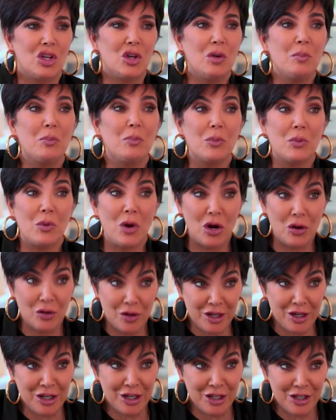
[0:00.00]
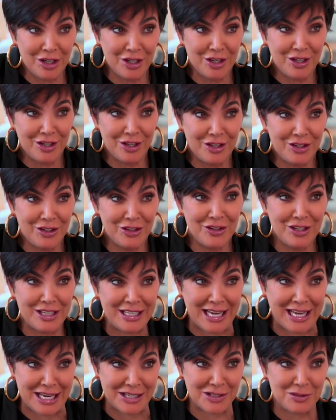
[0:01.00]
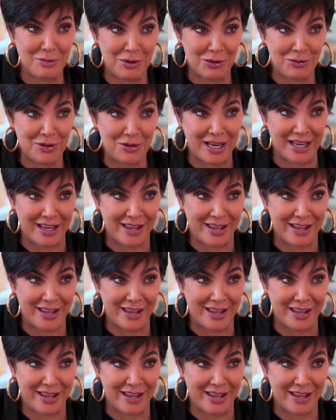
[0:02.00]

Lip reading: You broke your engagement ring.